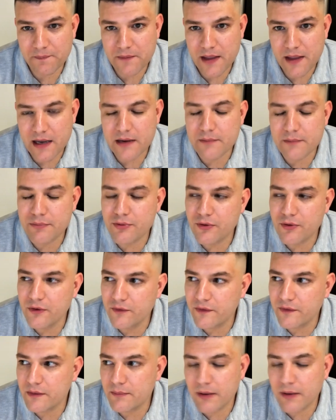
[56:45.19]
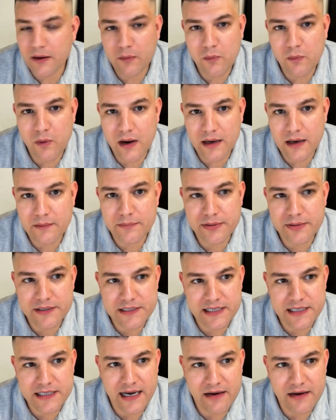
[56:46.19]
and improving by
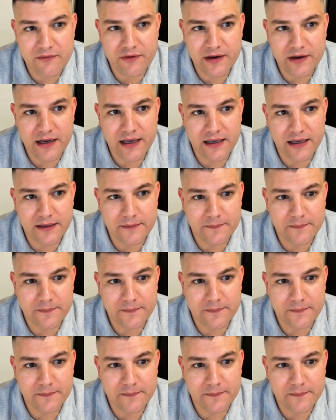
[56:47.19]
1% every day.